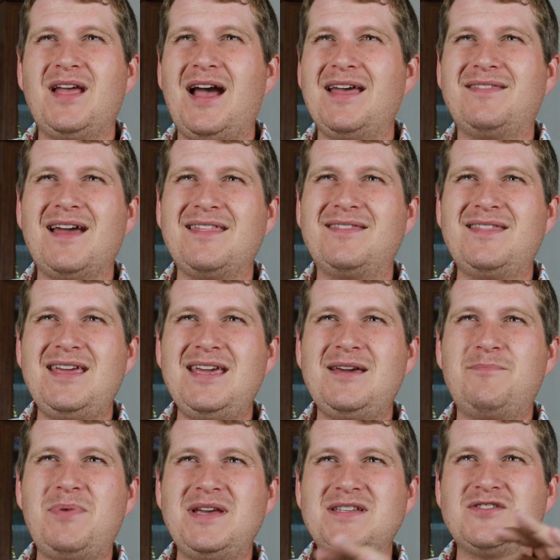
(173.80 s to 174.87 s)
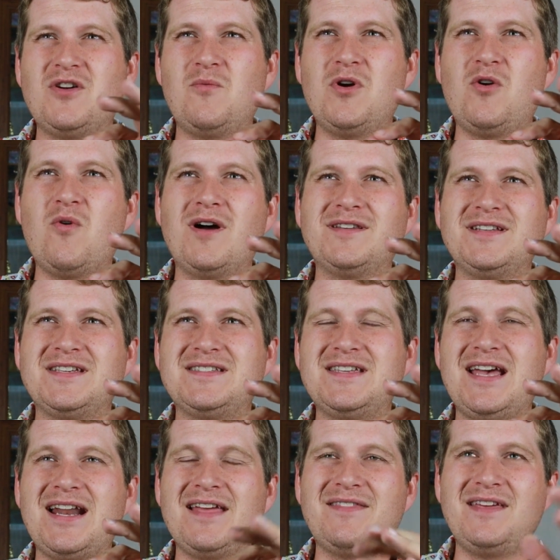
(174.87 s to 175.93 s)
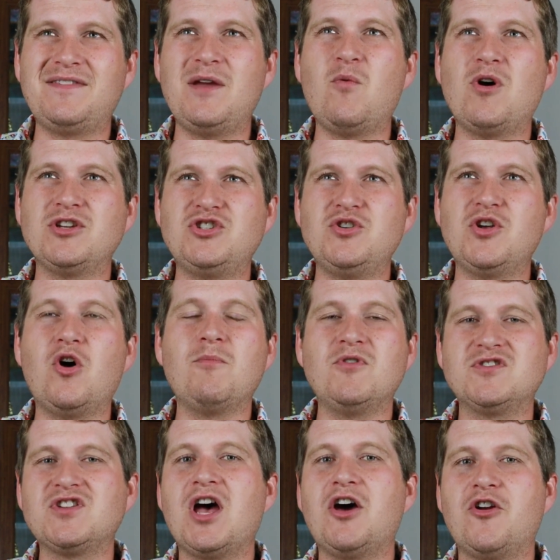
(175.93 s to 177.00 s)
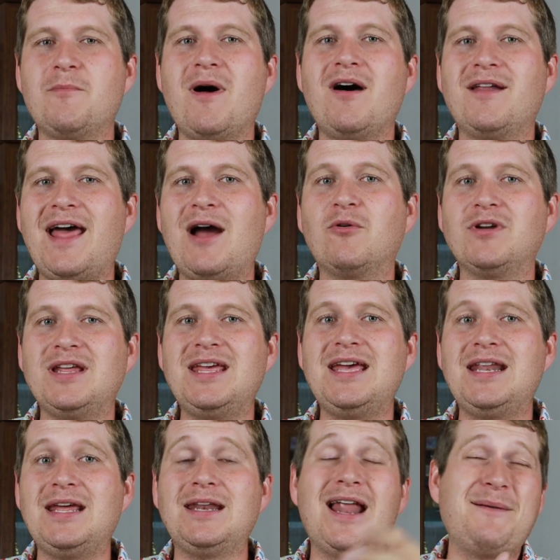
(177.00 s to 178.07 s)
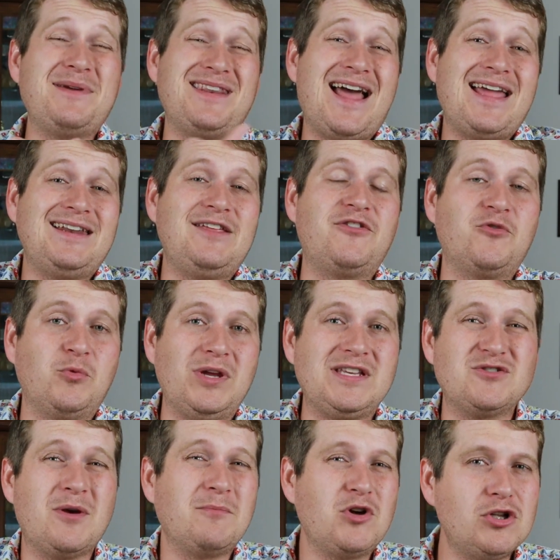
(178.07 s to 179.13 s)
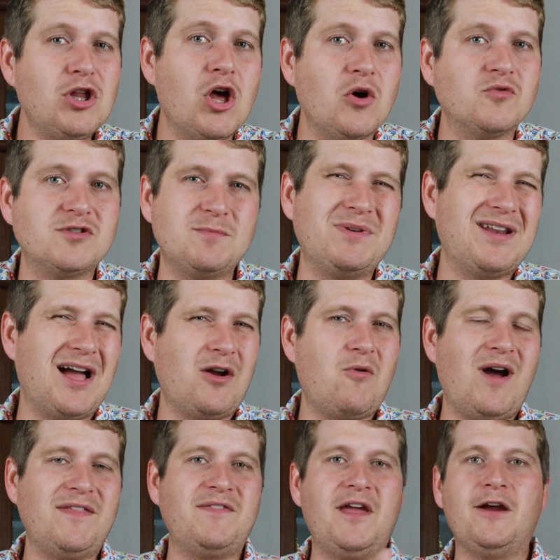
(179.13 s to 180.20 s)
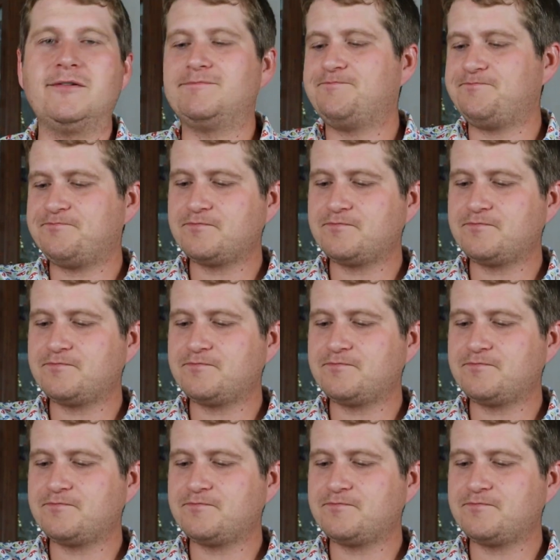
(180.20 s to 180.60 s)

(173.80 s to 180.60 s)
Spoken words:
I think based on what Quantix said, I think they want you almost 100 mile an hour to hit it. And I'm at 93. So I'm close, but not quite there.